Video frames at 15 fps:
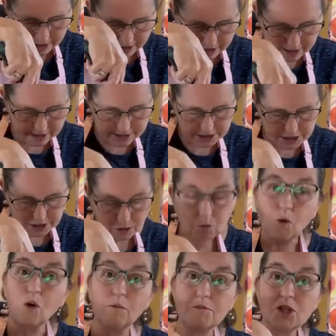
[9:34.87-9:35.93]
into the
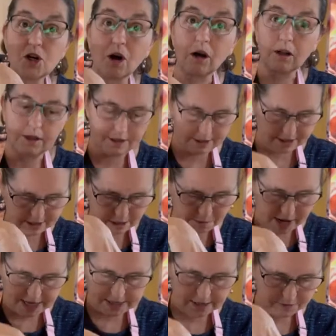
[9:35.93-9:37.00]
warm chocolate in the
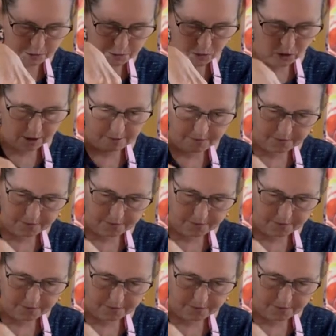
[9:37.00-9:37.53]
base of the bowl.